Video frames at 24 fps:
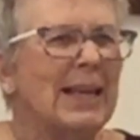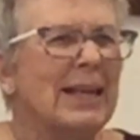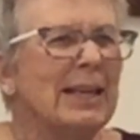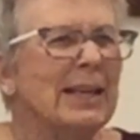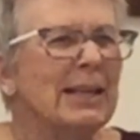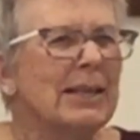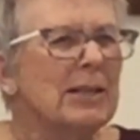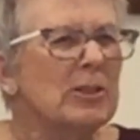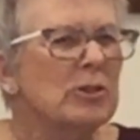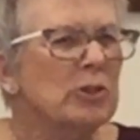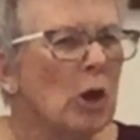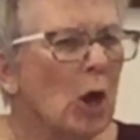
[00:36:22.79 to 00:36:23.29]

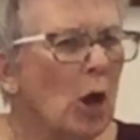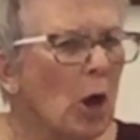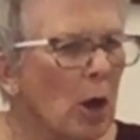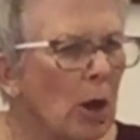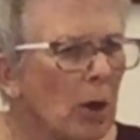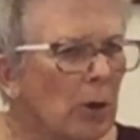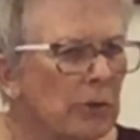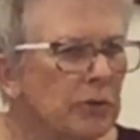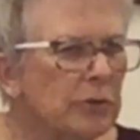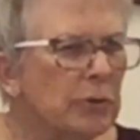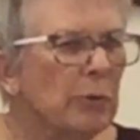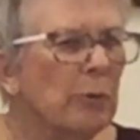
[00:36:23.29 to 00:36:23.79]
It is
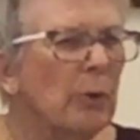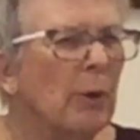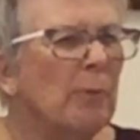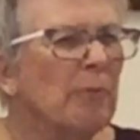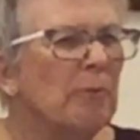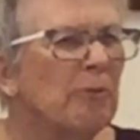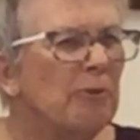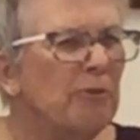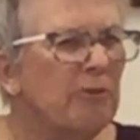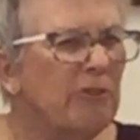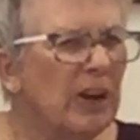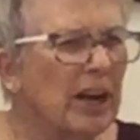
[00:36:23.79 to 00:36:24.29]
also
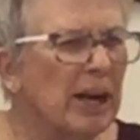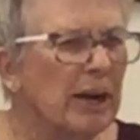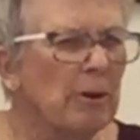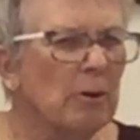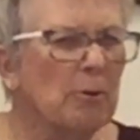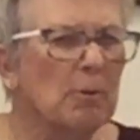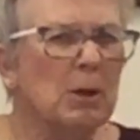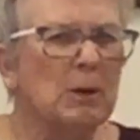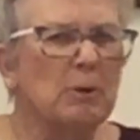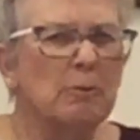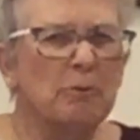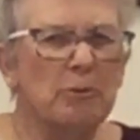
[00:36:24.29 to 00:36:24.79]
a
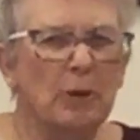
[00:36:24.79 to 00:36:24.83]
very,